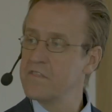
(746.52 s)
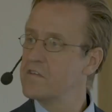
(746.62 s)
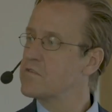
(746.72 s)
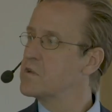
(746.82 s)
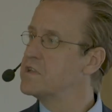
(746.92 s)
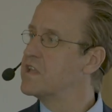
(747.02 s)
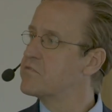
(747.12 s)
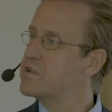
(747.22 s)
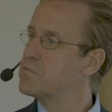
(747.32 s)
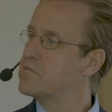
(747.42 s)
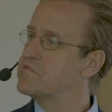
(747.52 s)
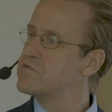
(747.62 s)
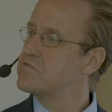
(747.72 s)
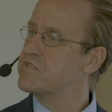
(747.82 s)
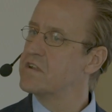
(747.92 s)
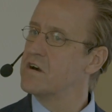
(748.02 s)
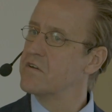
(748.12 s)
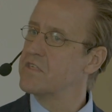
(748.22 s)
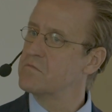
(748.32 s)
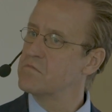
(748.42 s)
and there's going to be an equilibrium interest rate
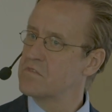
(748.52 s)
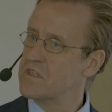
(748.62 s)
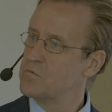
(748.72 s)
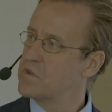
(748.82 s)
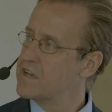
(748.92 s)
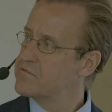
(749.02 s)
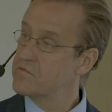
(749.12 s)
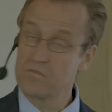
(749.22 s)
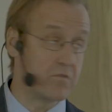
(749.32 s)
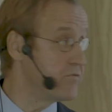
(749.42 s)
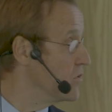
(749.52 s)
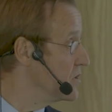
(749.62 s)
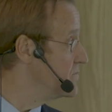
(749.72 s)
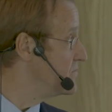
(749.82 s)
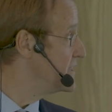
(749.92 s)
R that we'd have to solve for.